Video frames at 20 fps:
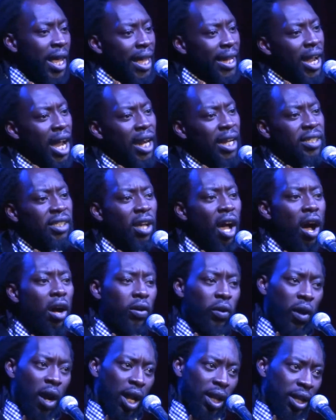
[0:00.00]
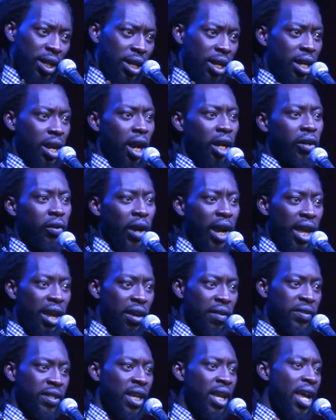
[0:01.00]
it got us all crawling in our
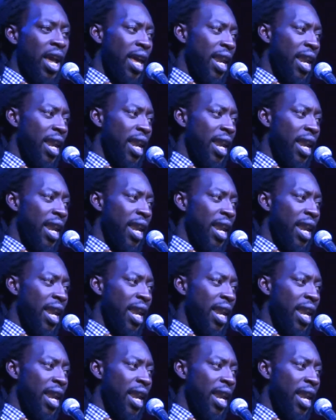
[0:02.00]
graves.